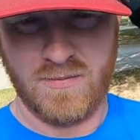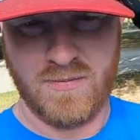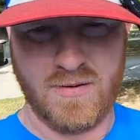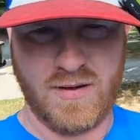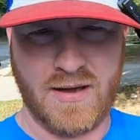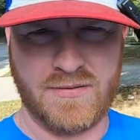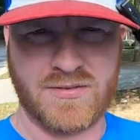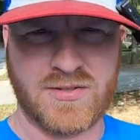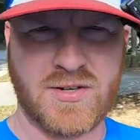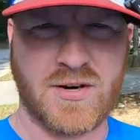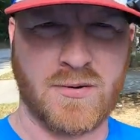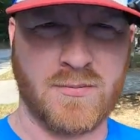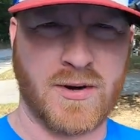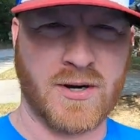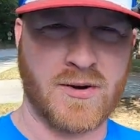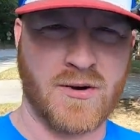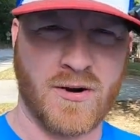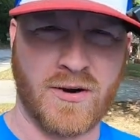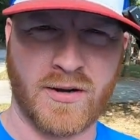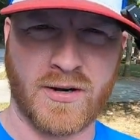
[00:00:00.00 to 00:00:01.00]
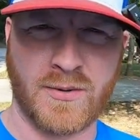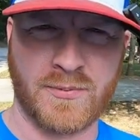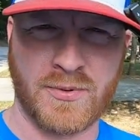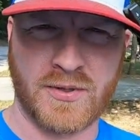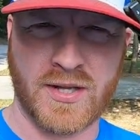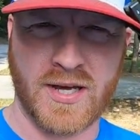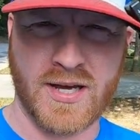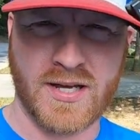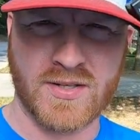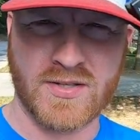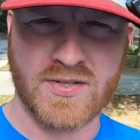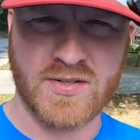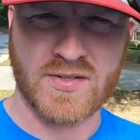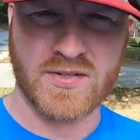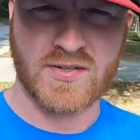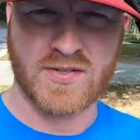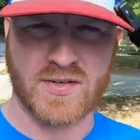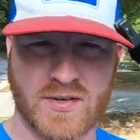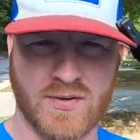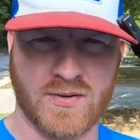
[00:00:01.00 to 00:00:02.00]
haven't started my car in a couple days,
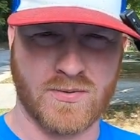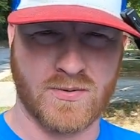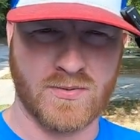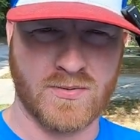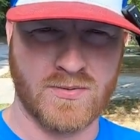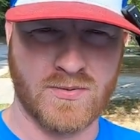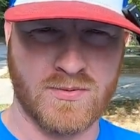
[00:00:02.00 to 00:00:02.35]
so